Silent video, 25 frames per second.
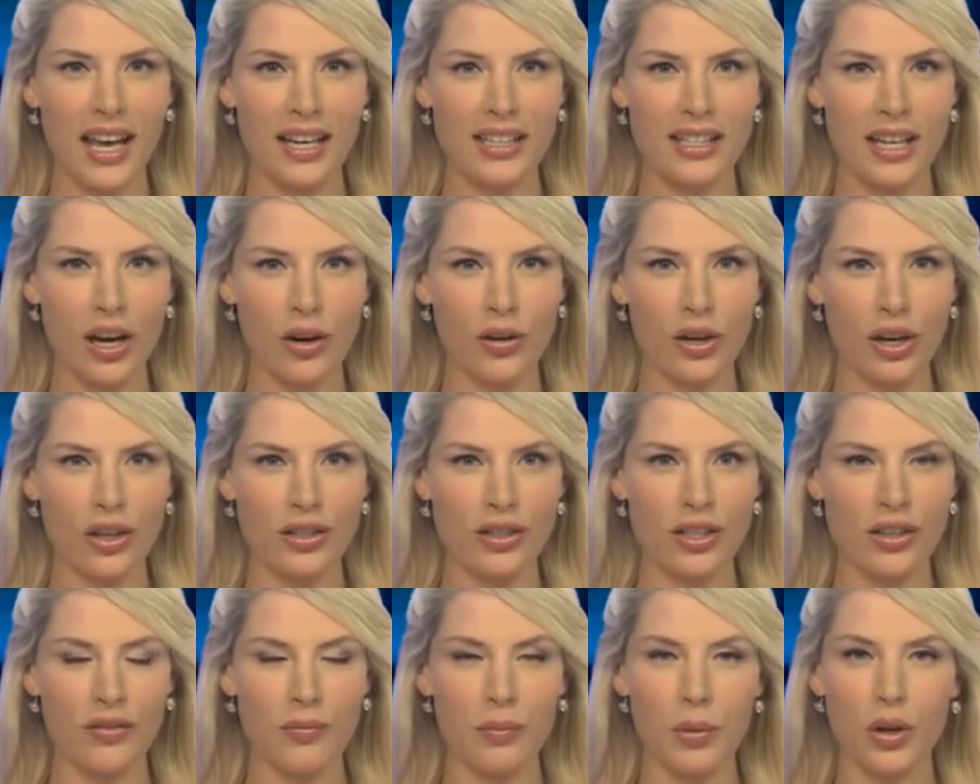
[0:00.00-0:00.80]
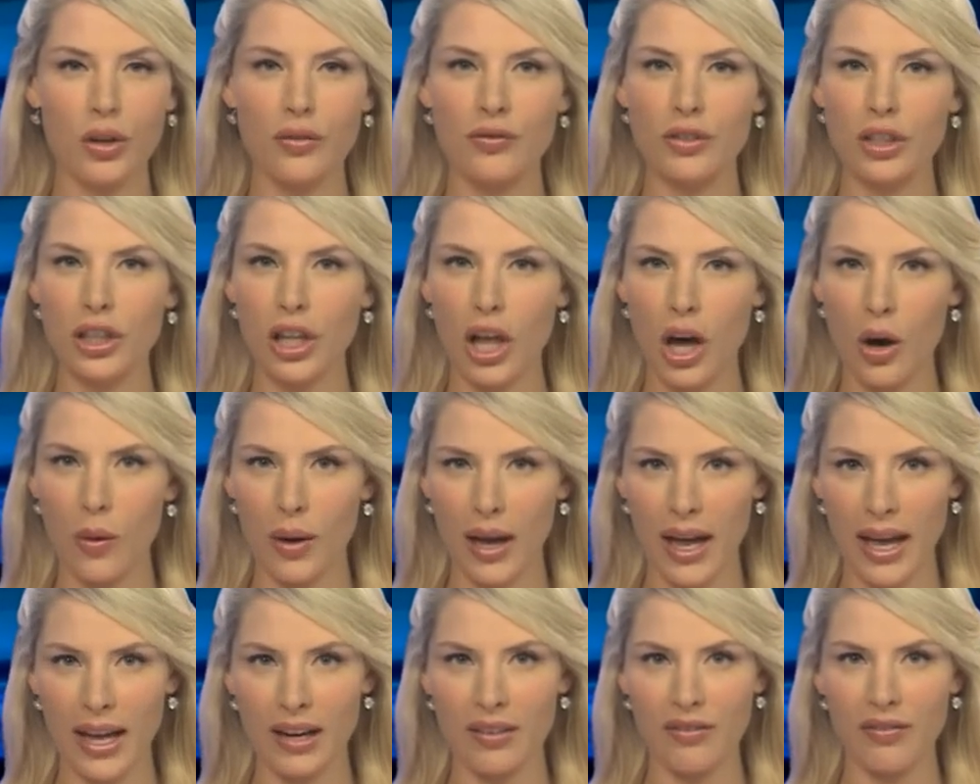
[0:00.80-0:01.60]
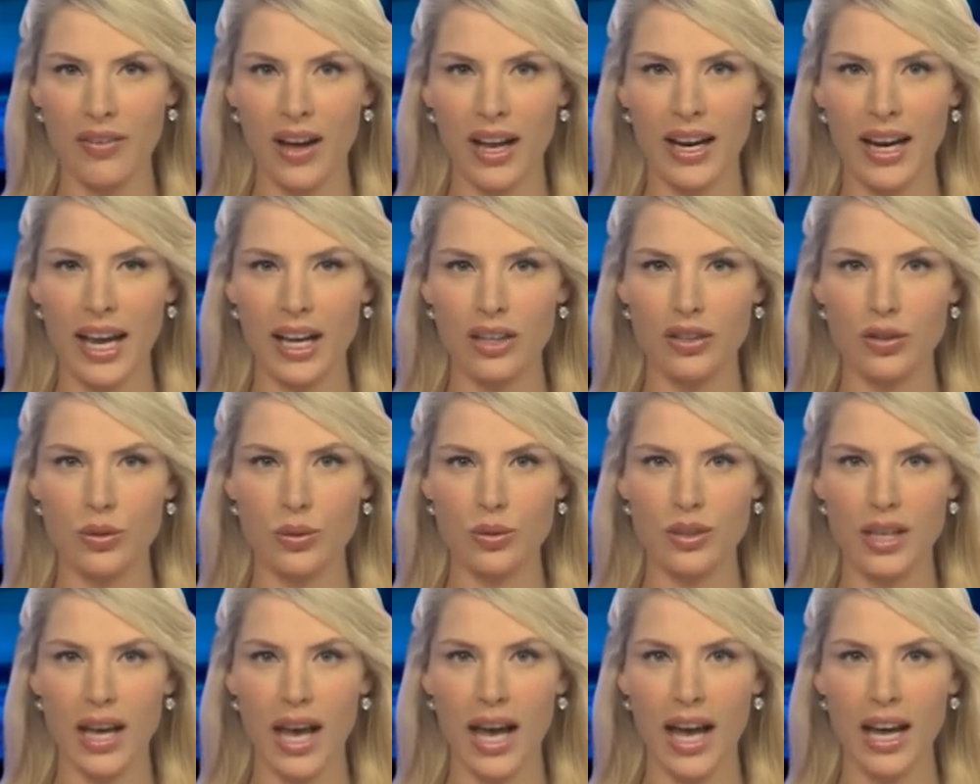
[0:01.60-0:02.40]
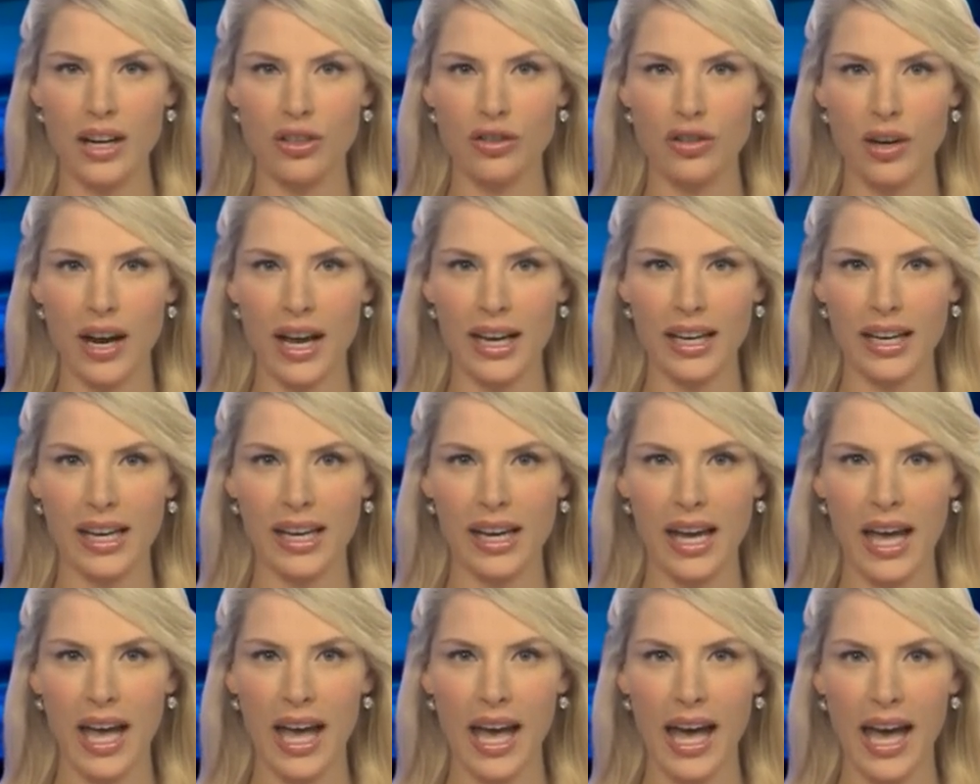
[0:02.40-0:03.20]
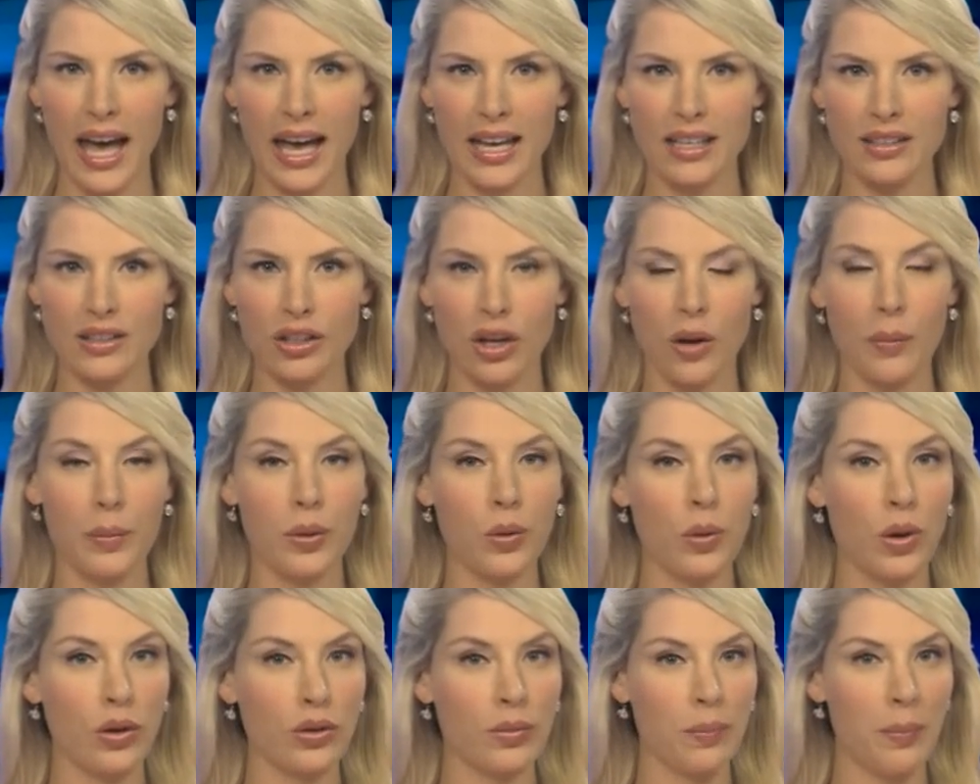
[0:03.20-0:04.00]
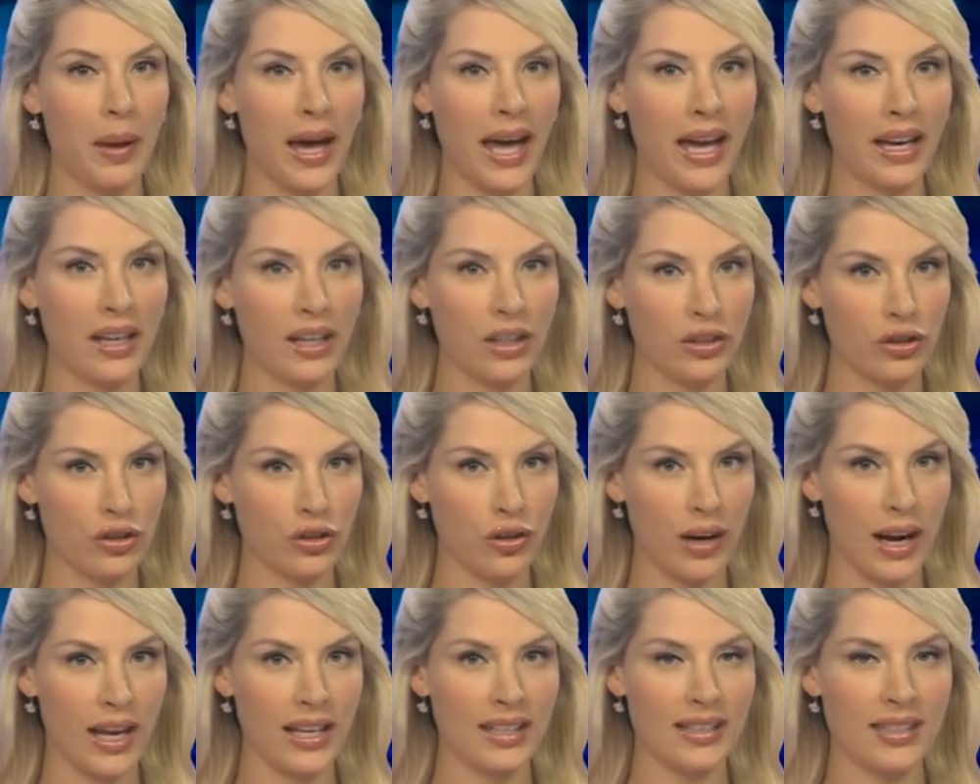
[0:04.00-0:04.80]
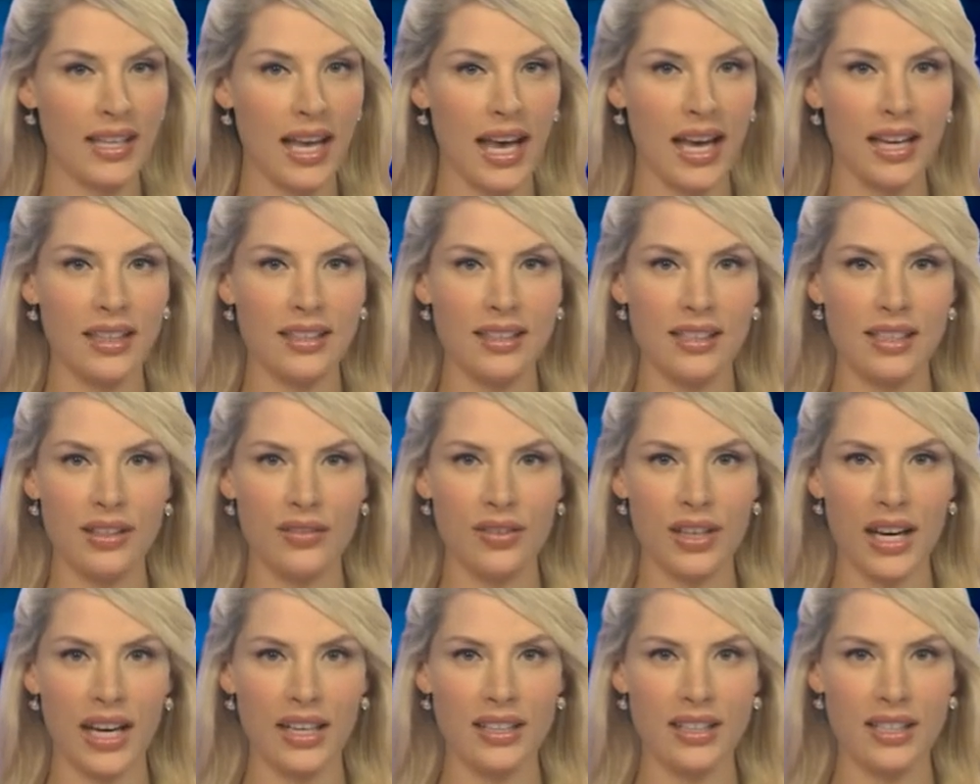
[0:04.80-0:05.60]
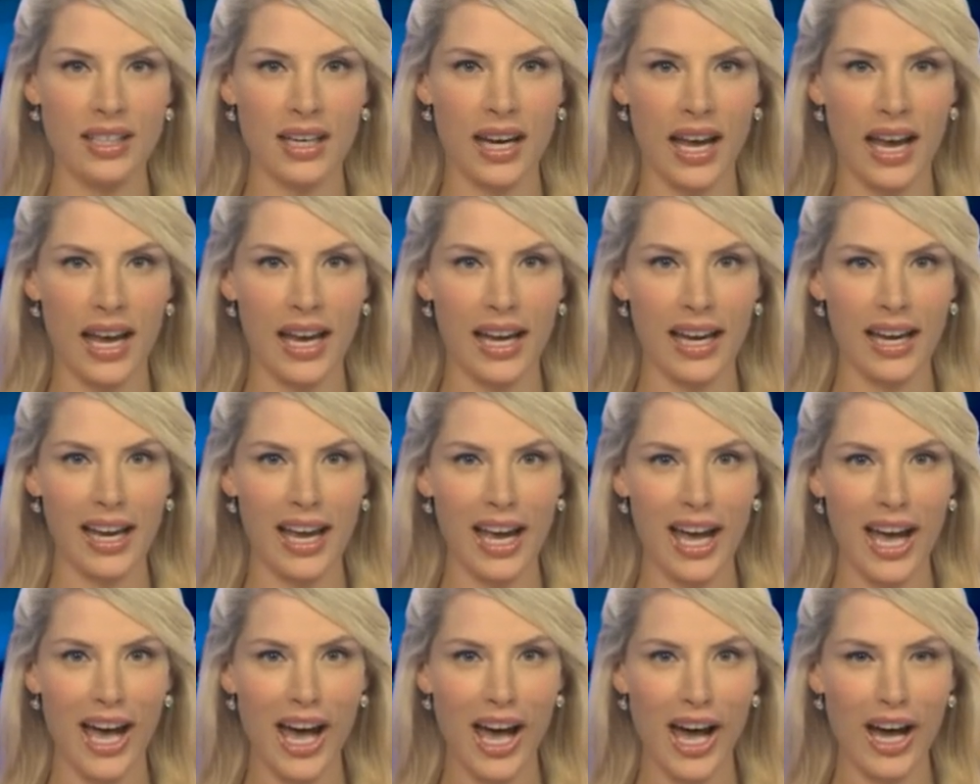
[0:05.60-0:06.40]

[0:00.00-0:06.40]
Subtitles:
Telcos have moved lower and financials are dragging as Commonwealth Bank trades ex-dividend today.